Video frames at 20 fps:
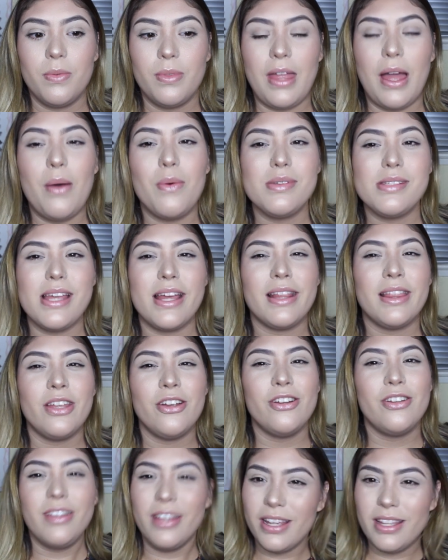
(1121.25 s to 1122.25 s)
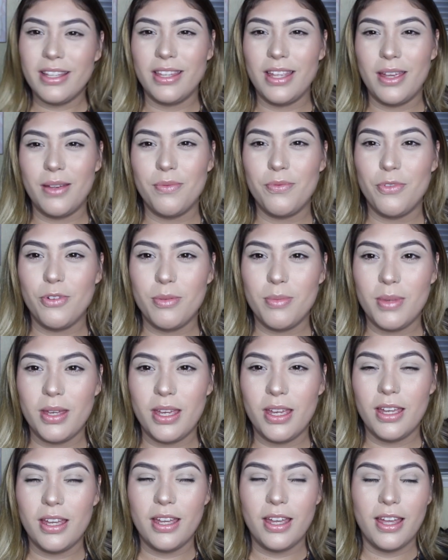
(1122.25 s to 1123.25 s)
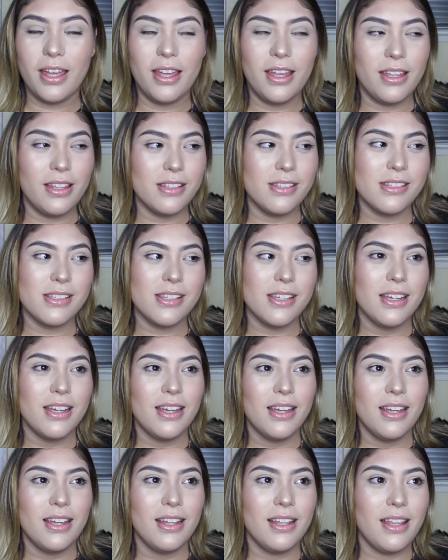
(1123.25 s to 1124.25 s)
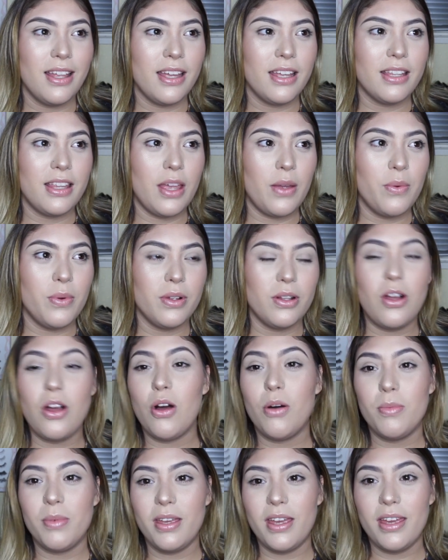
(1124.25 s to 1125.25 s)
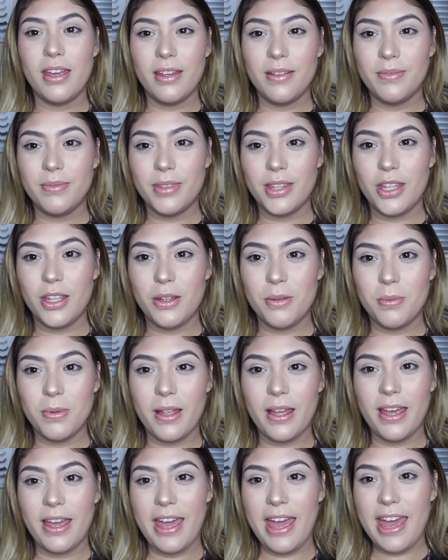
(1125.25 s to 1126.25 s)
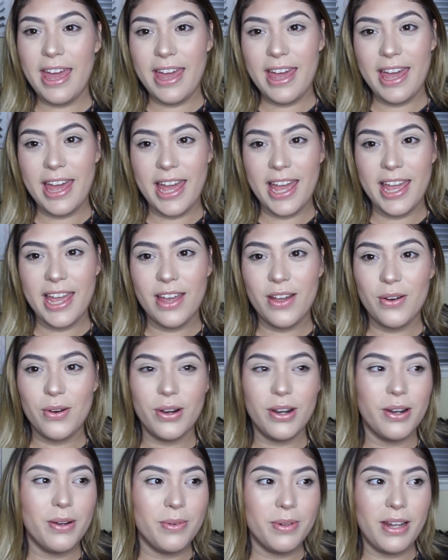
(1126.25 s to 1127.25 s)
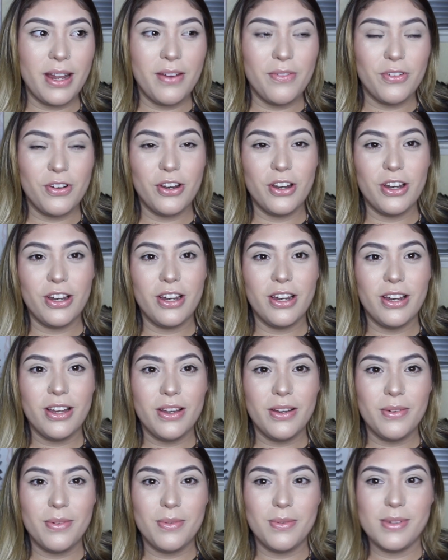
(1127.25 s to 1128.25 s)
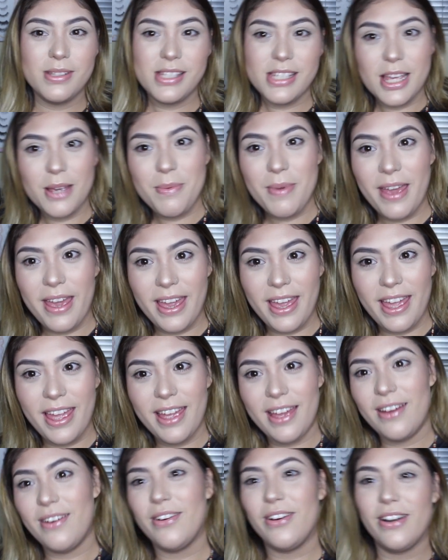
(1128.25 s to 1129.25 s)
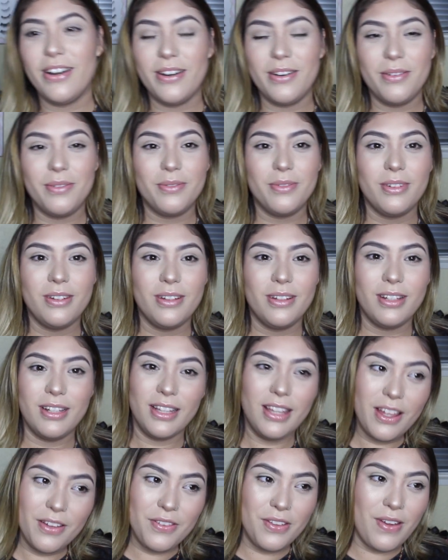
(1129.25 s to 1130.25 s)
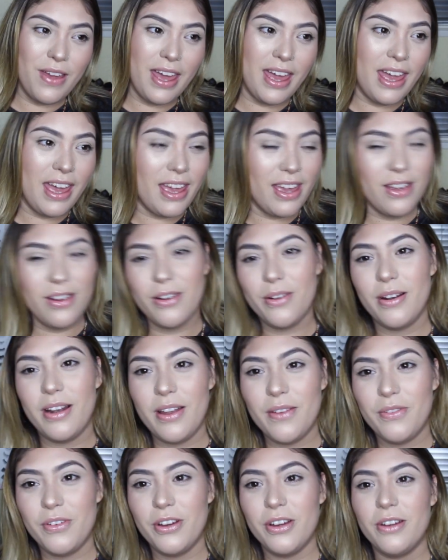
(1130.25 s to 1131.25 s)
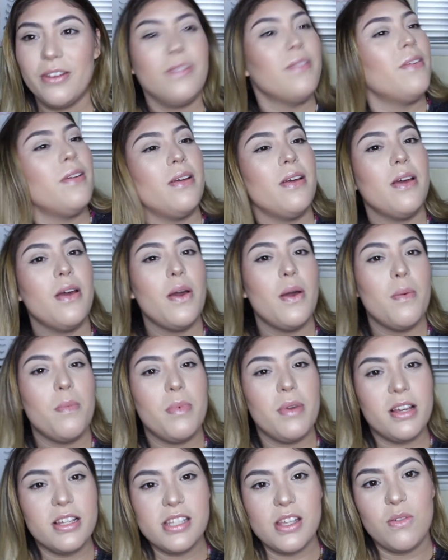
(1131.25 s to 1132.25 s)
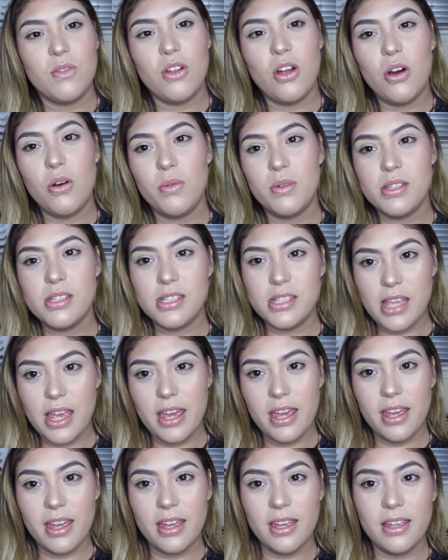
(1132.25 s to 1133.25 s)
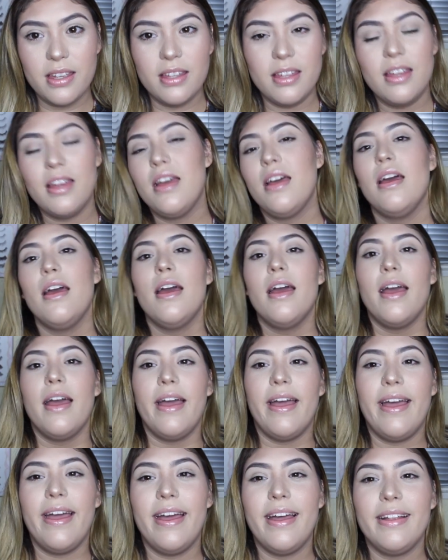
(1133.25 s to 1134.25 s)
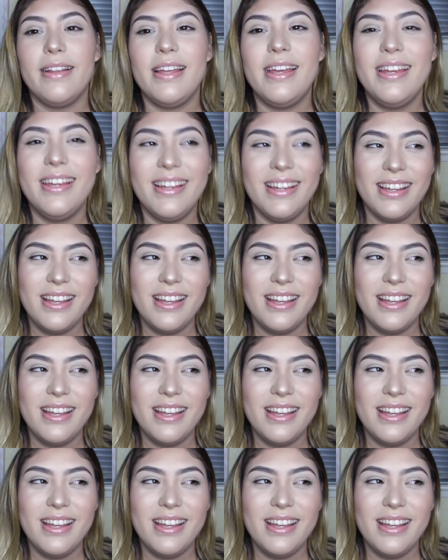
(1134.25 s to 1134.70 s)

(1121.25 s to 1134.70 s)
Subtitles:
that was like their nickname for me. And like they would call me, they'd be like, hey, hate, or whatever. What's up, hate, or I love you, hate, or whatever. Because I would always say it. And